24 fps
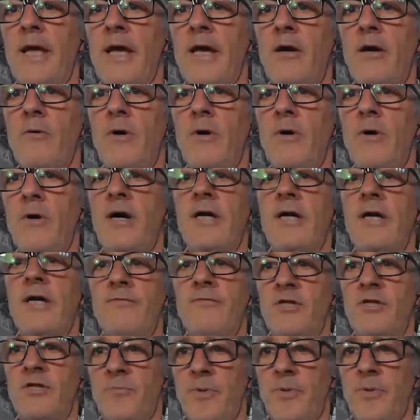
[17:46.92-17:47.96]
Now I have
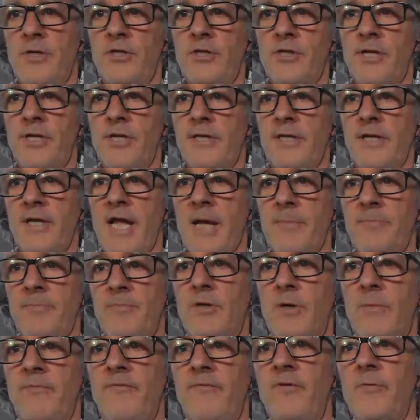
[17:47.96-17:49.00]
just purchased a
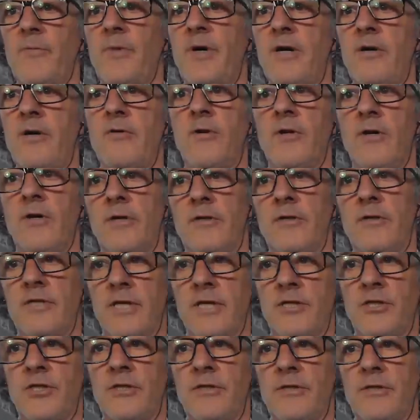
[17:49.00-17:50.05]
laptop for my online
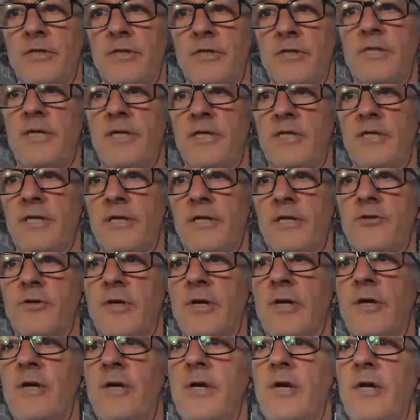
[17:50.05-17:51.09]
sessions,
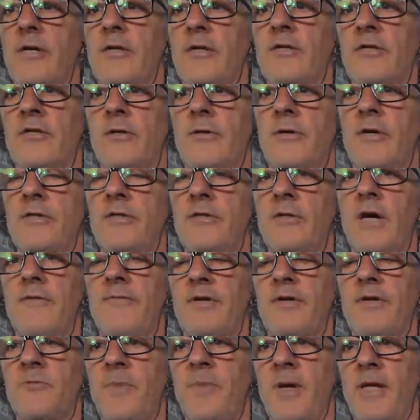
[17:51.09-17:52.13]
etc. So I do
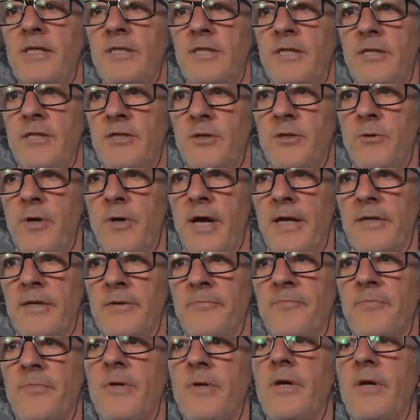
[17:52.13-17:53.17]
have expenses to add.
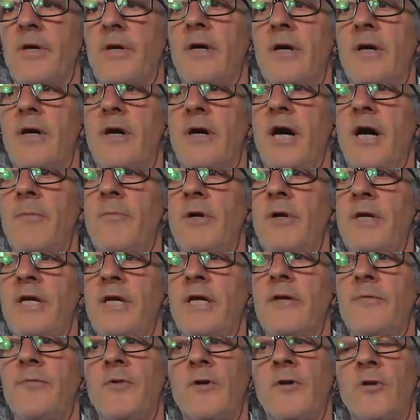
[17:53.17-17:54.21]
I'm
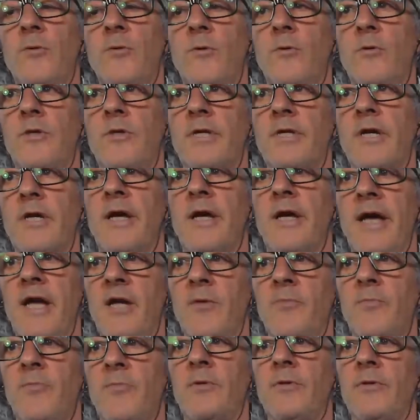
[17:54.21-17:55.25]
looking at the quarter
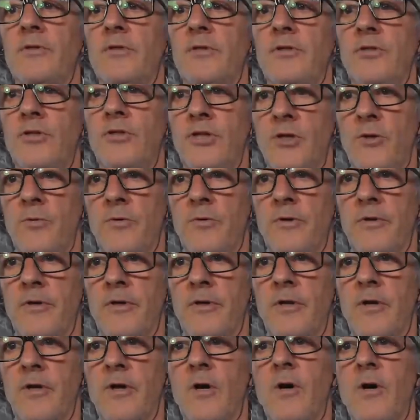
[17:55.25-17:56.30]
April to
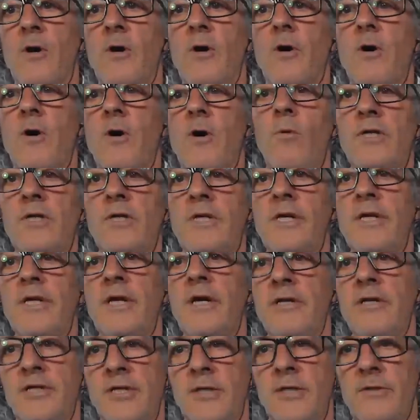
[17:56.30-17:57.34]
June. What can
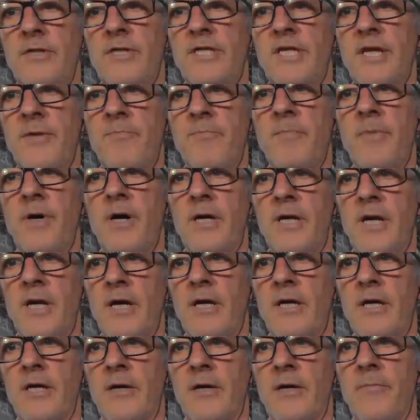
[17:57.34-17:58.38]
I do to tip my
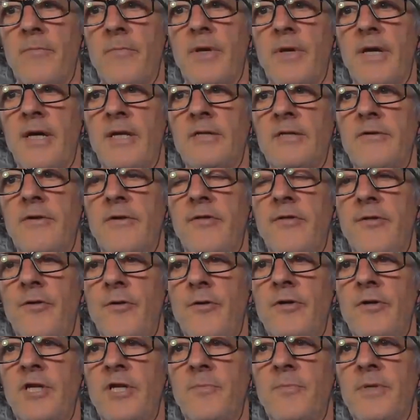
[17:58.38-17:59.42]
income into the
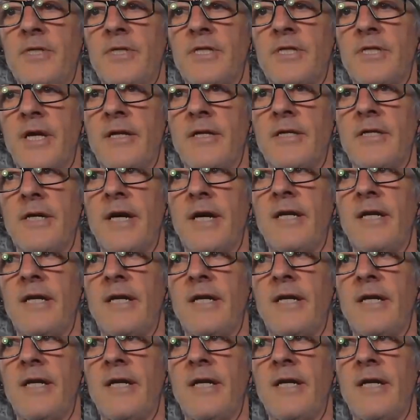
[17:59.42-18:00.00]
30%?